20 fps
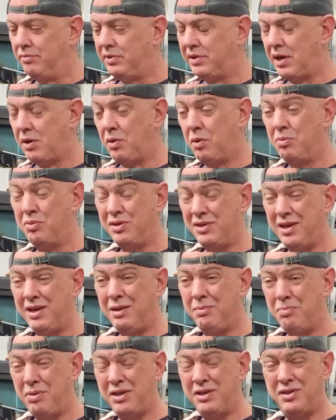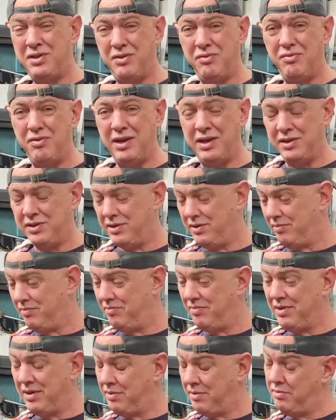So obviously piston rings,
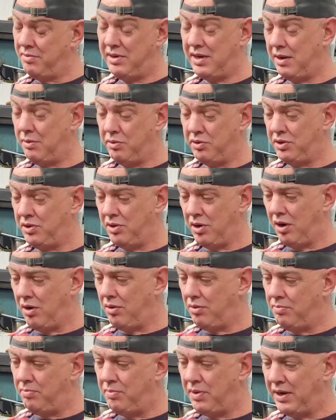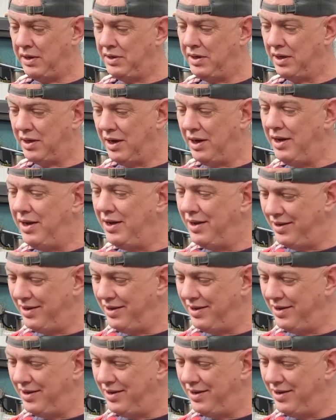they were shot, basically.